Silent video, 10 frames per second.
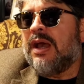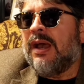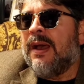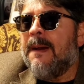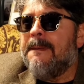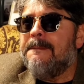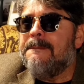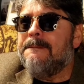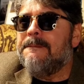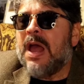
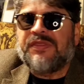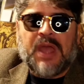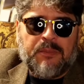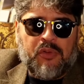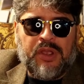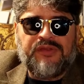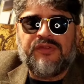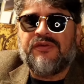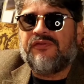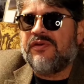at that
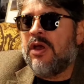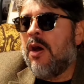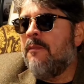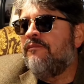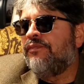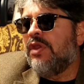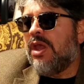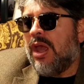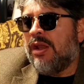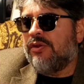point in the film.
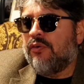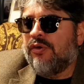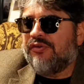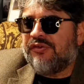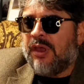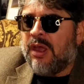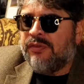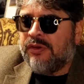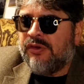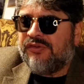And of course,
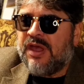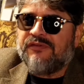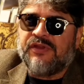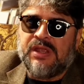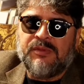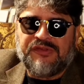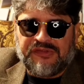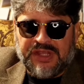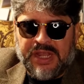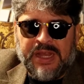there is that famous
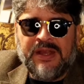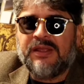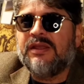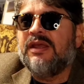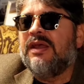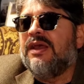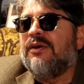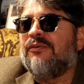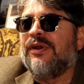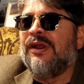scene
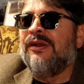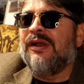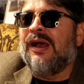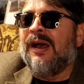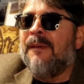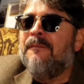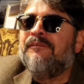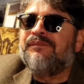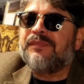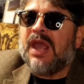where
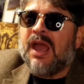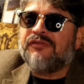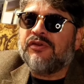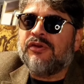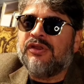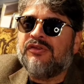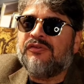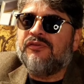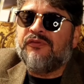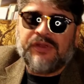after
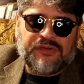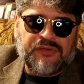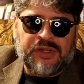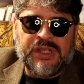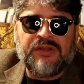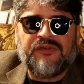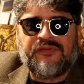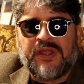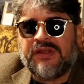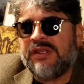his victory in
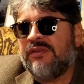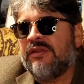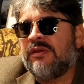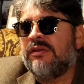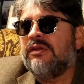defending